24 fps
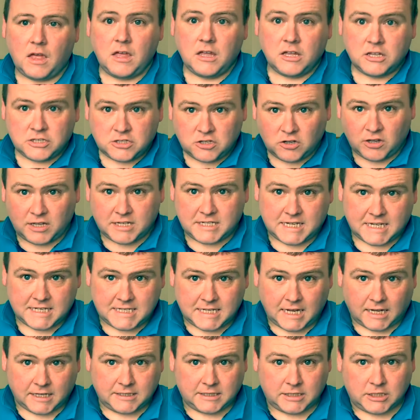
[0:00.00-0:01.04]
So let's get
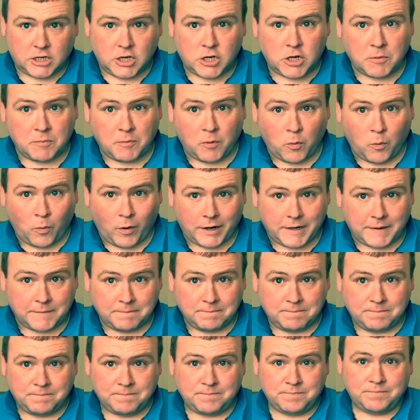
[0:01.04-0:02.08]
started. Number one,
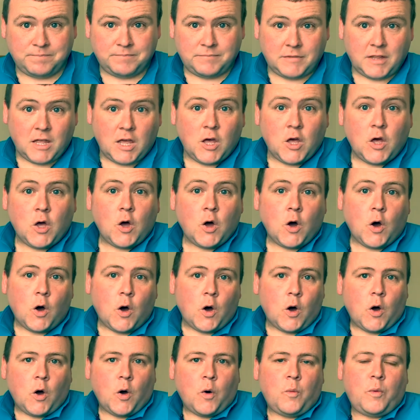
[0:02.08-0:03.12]

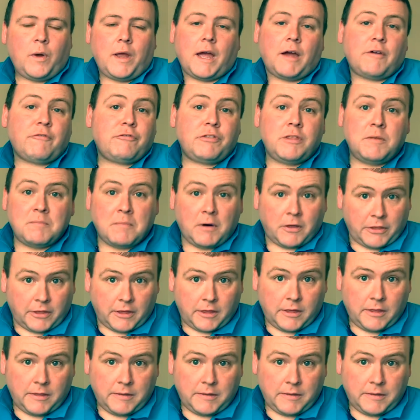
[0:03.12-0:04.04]
we have the mother.